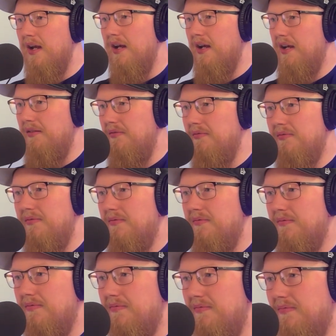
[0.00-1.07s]
I
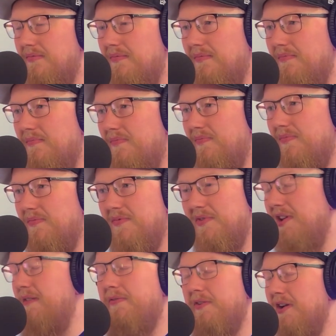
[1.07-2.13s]

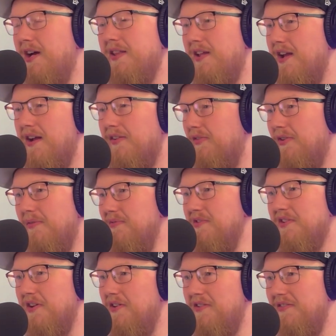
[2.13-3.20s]
definitely not the asshole. I'm
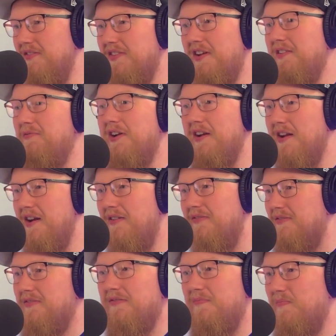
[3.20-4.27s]
just going to say it right now.
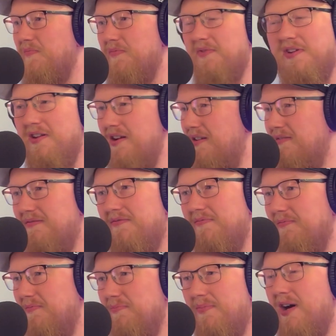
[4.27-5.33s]
Yeah. No,
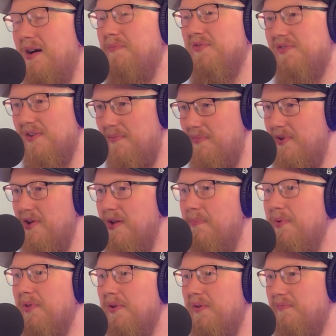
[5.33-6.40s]
mom's a
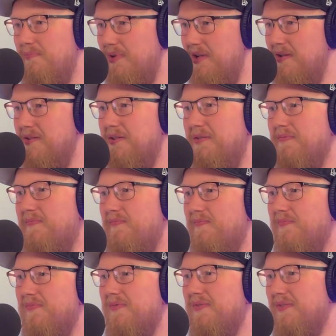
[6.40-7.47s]
manipulative bitch,
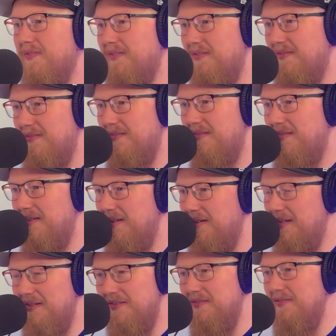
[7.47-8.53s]

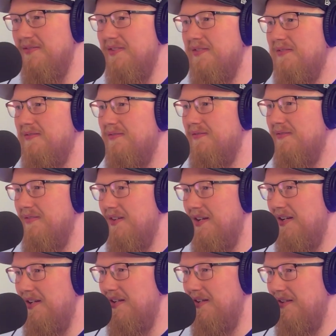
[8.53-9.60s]
and
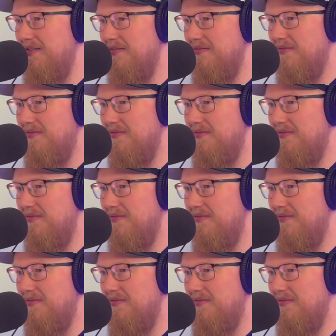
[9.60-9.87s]
uh,